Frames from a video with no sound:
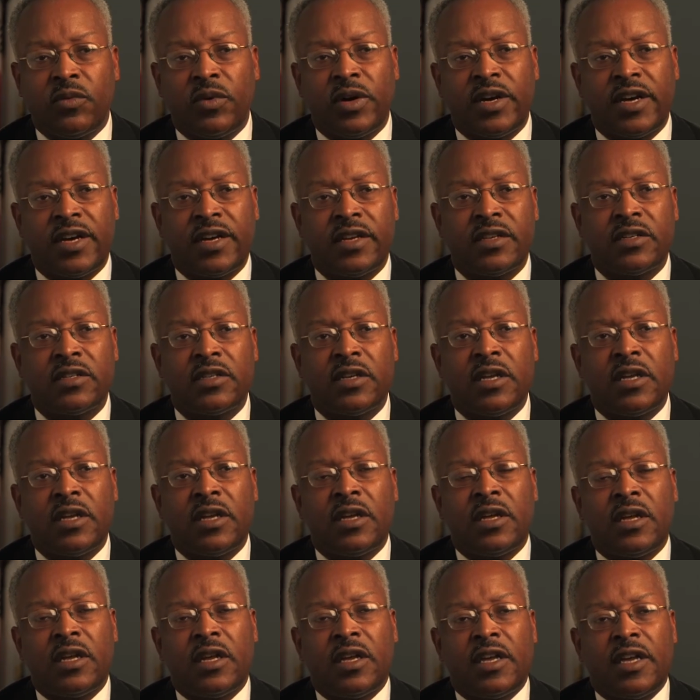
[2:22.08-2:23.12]
was,
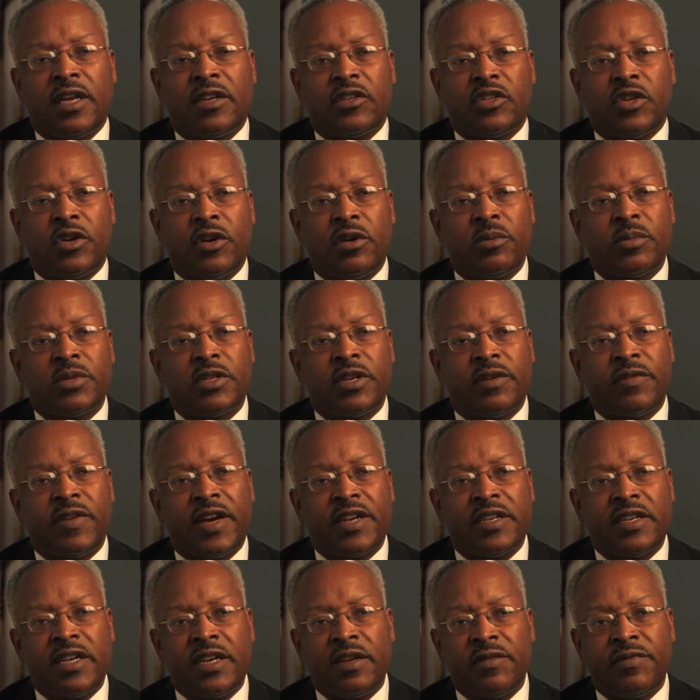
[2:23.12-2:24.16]
in terms of
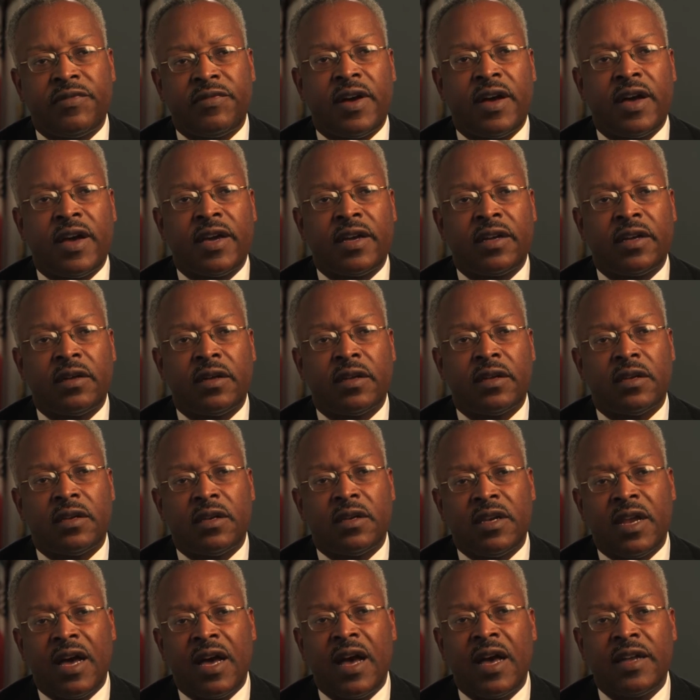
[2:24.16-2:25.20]
identifying
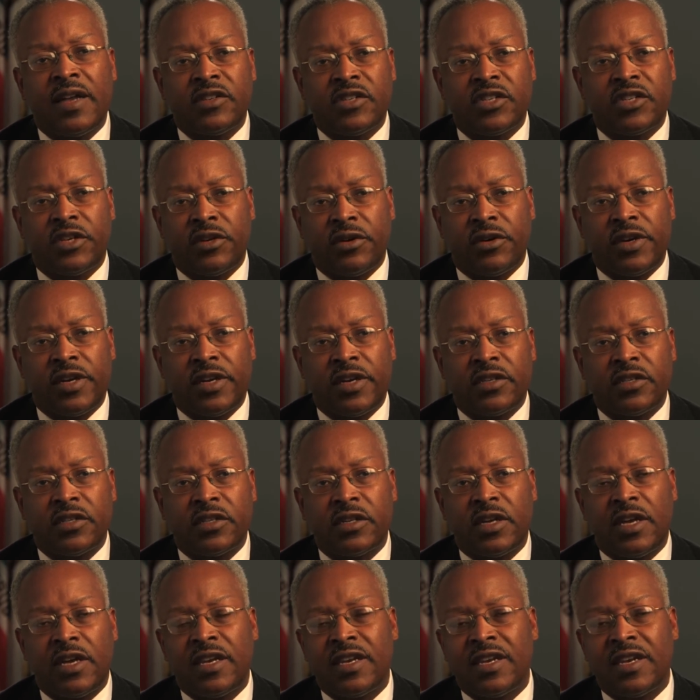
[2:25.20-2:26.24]
non-serious
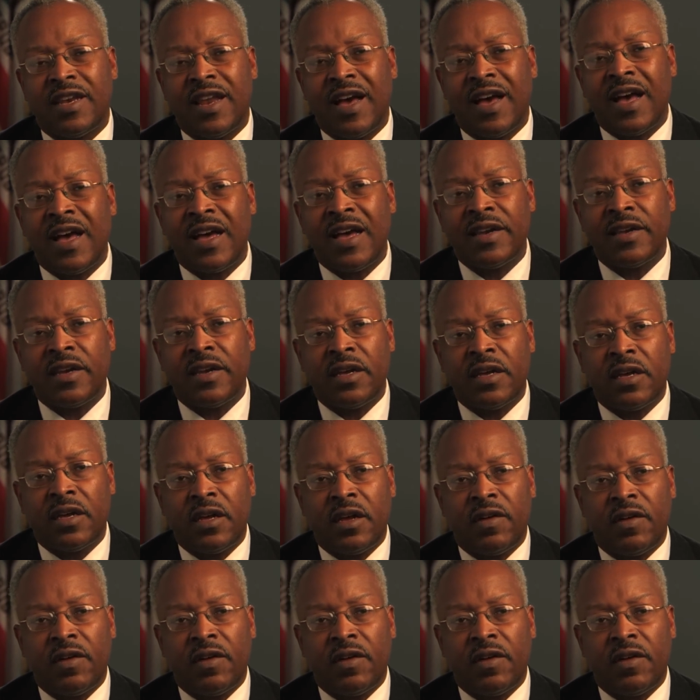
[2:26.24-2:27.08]
and non-violent